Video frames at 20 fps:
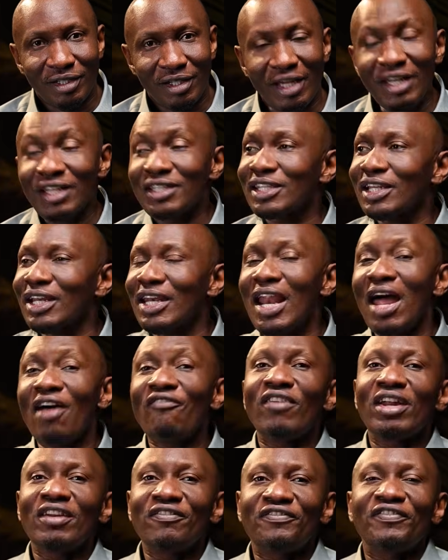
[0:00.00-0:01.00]
It's
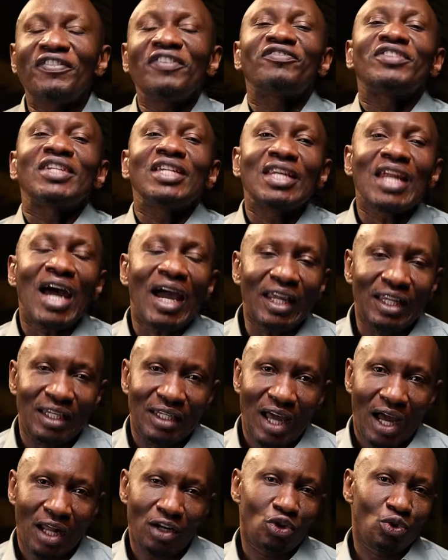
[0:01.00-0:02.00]

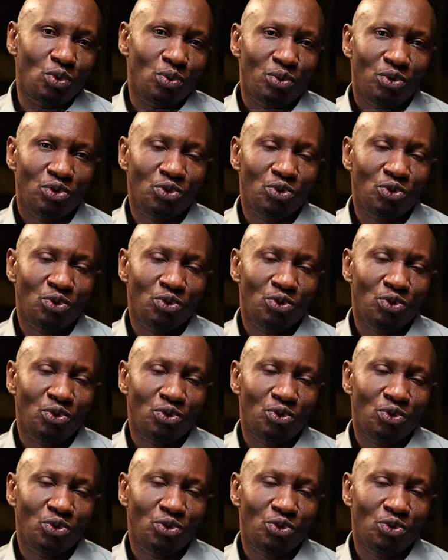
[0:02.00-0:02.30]
11:59, Andrew,